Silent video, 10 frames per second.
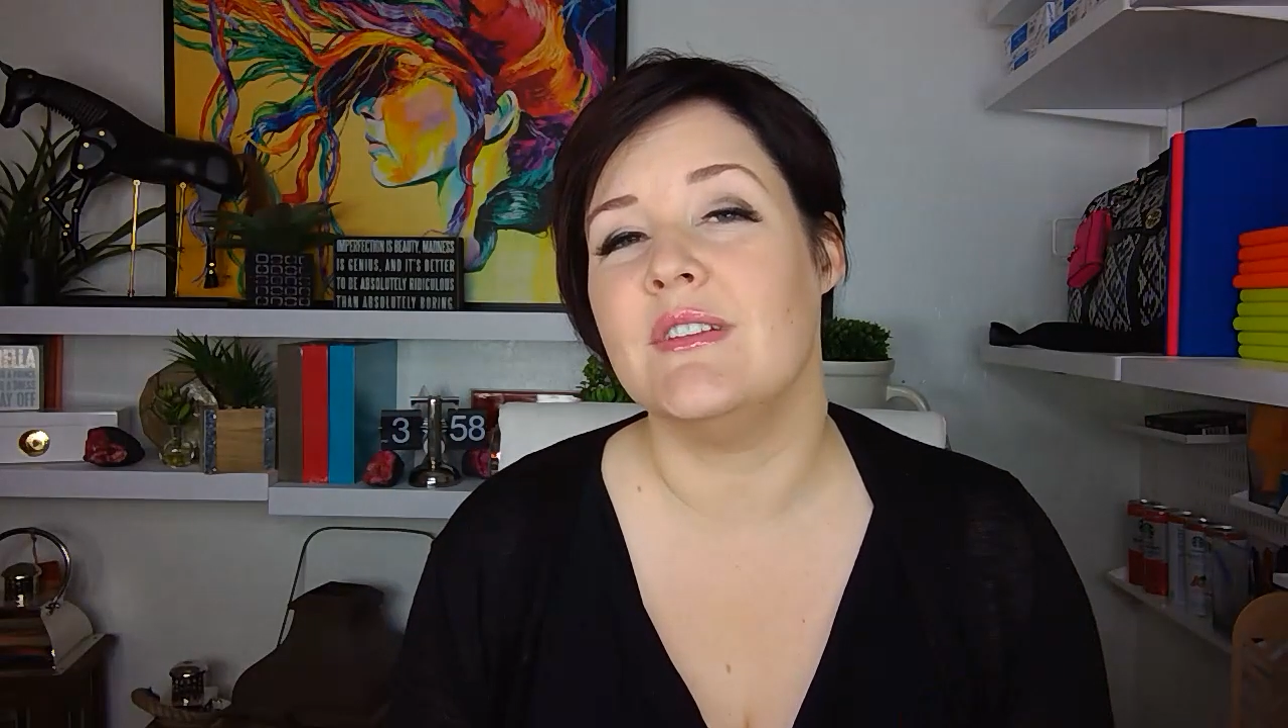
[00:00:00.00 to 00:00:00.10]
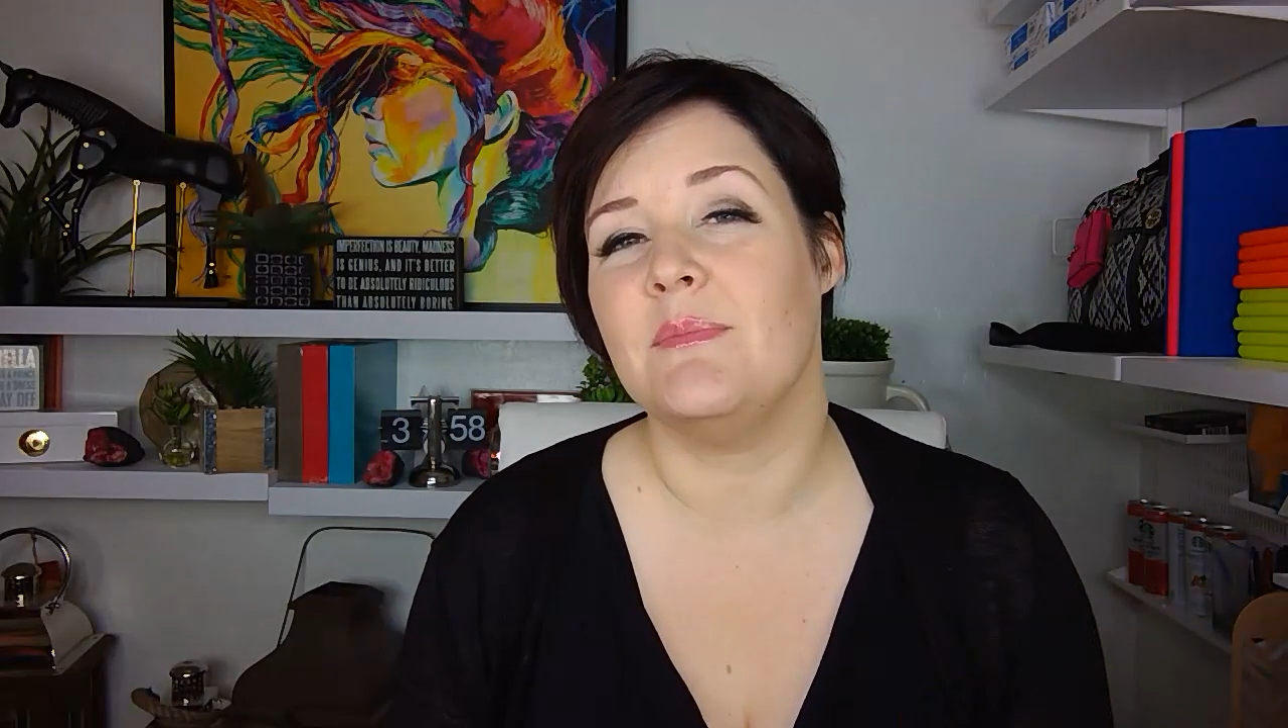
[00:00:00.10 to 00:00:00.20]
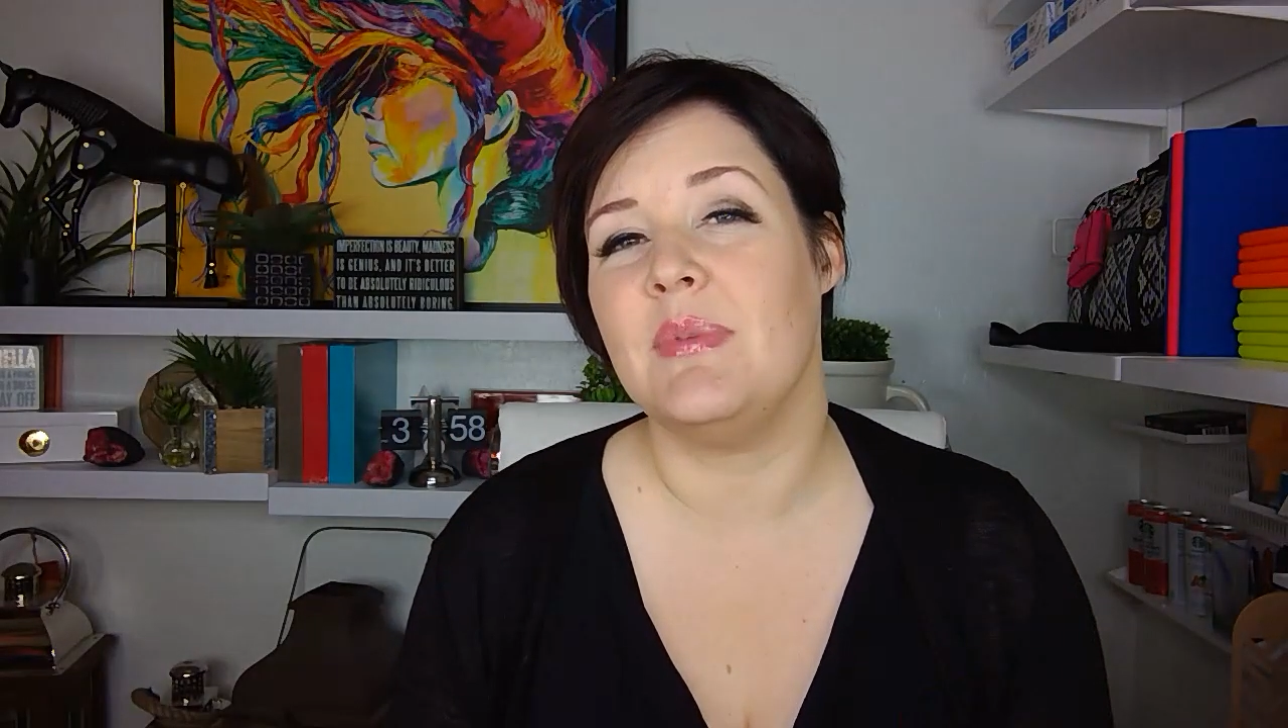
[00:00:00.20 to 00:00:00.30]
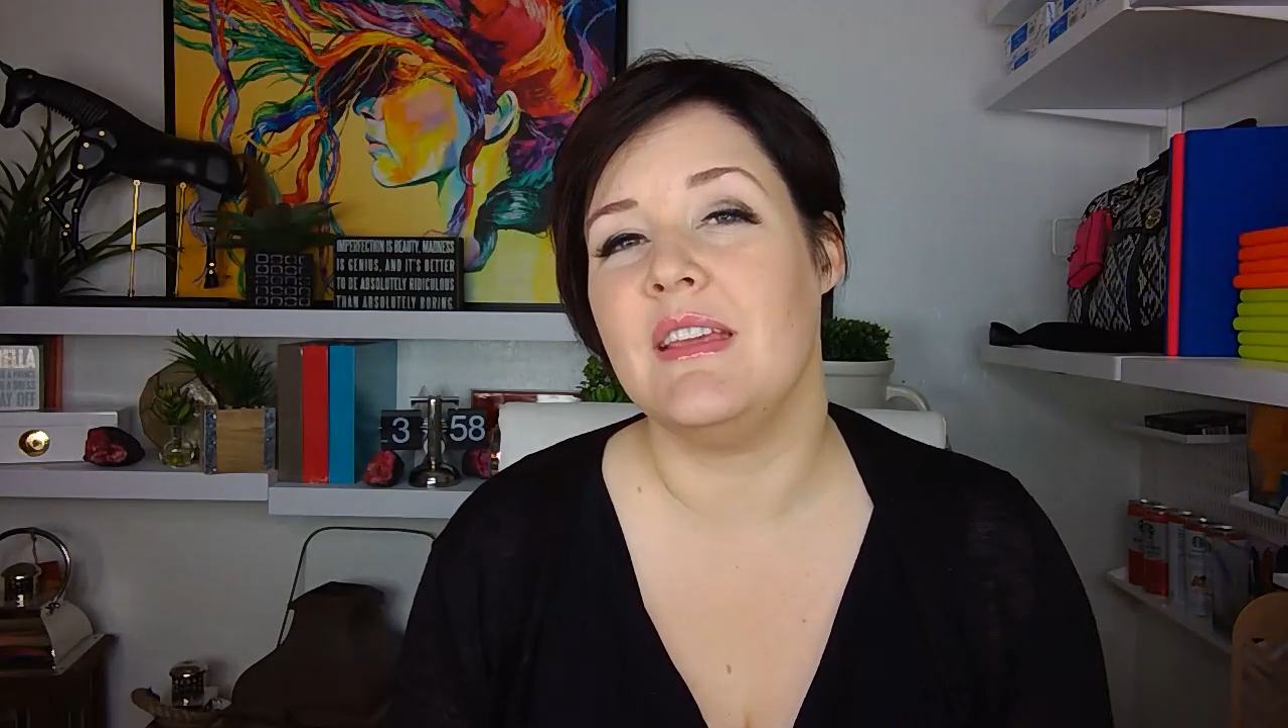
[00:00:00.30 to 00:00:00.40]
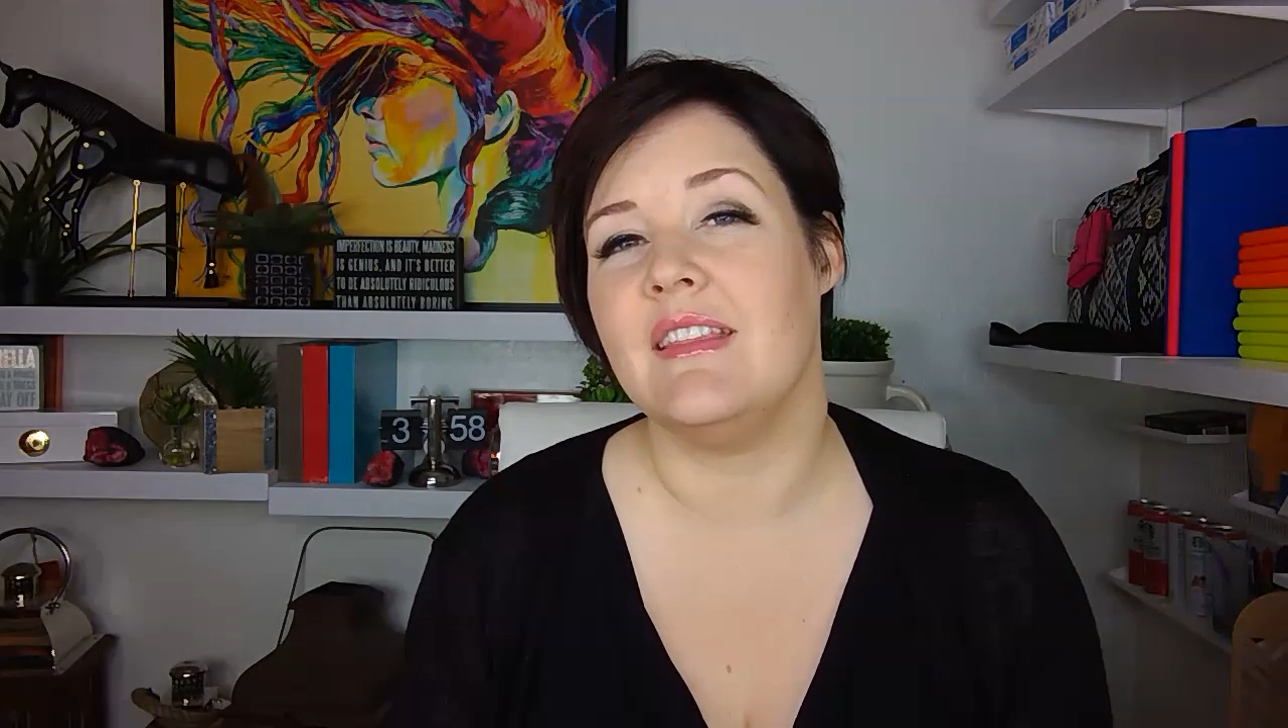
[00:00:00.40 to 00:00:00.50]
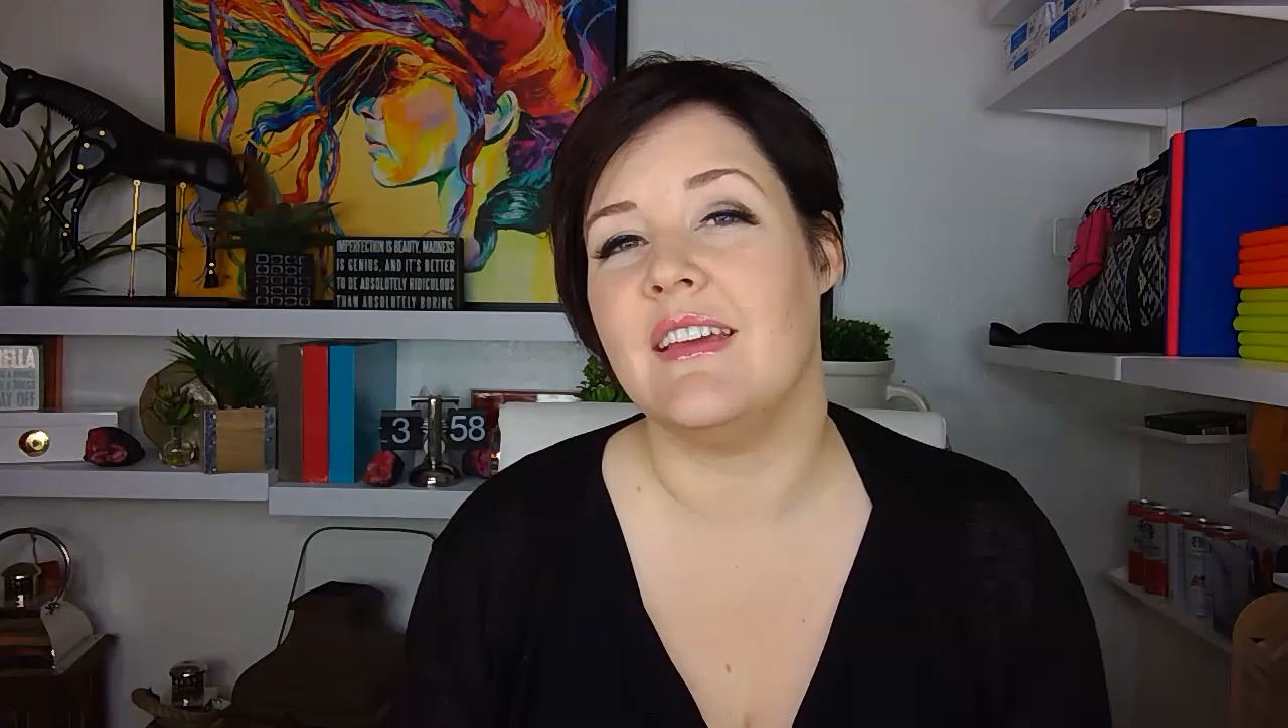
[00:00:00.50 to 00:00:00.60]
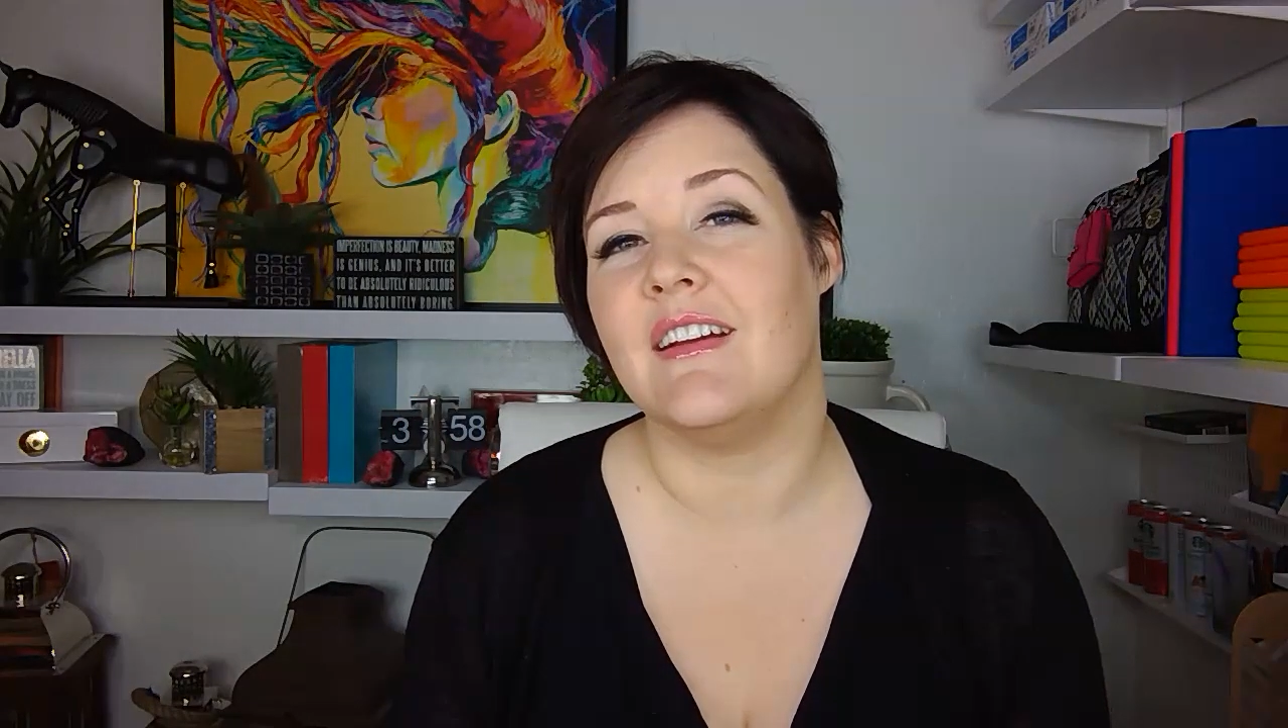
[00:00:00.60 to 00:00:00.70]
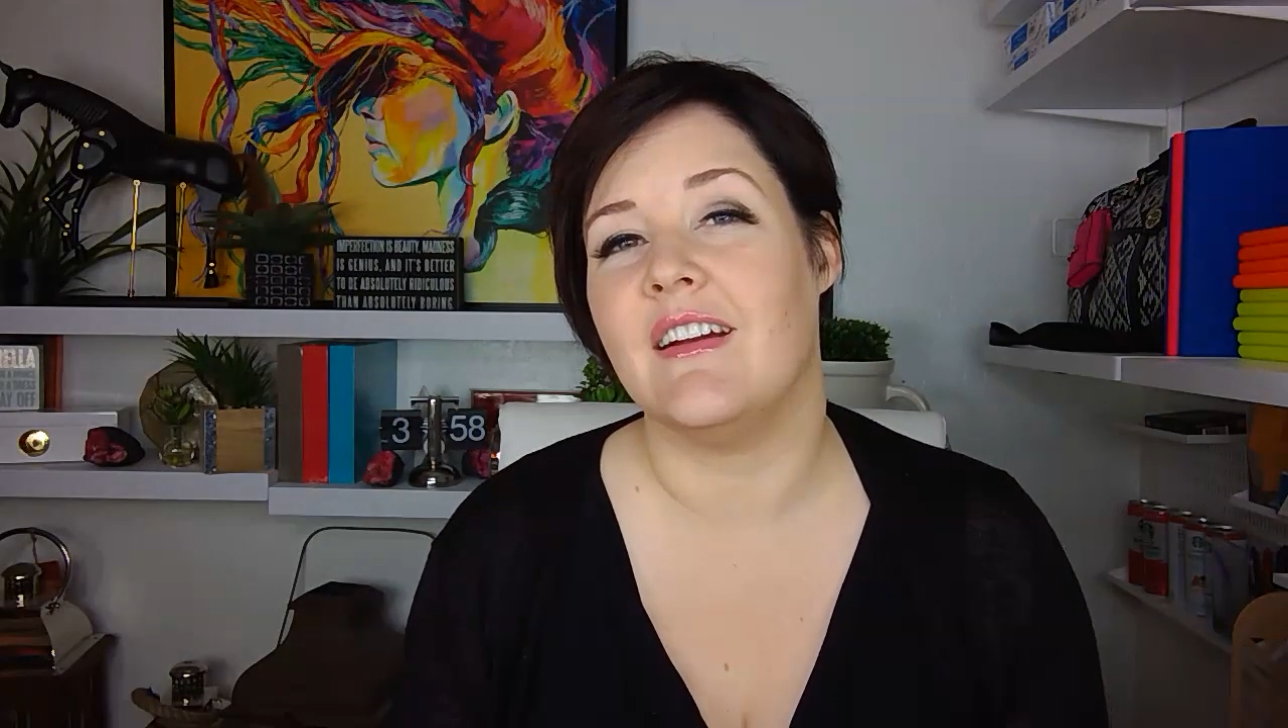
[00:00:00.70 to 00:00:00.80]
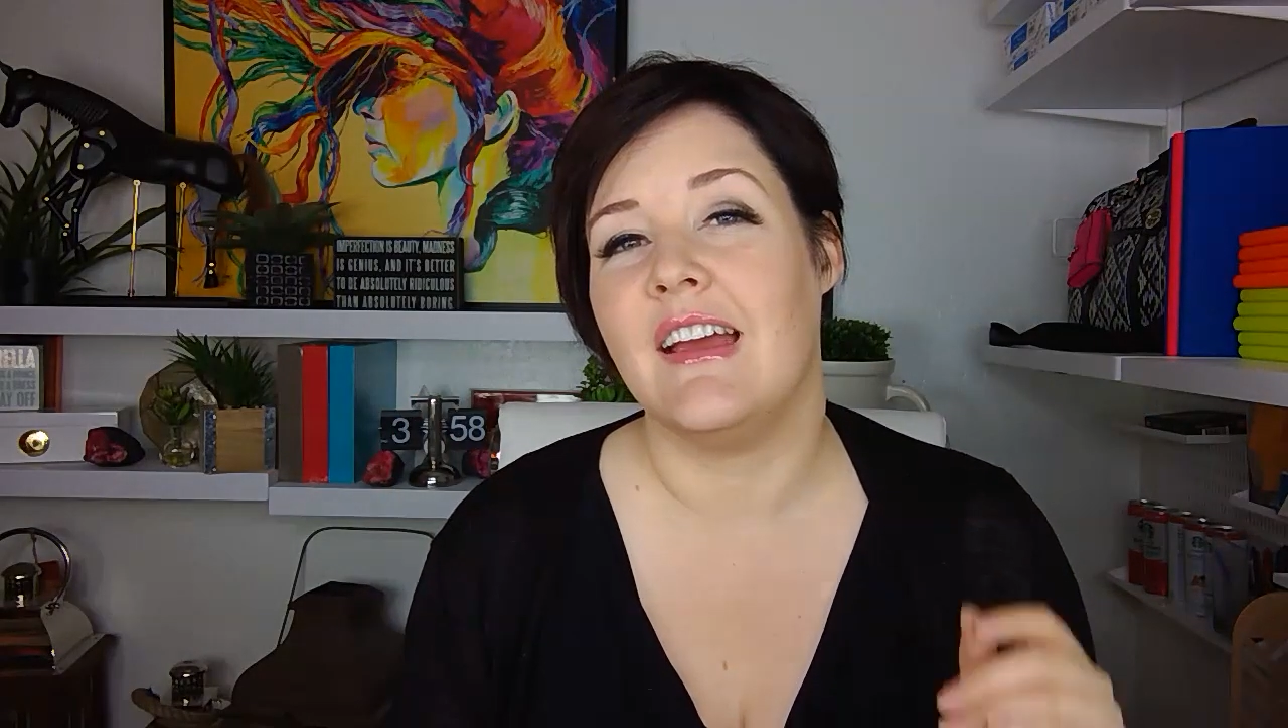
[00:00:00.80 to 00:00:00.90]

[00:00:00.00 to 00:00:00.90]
always going to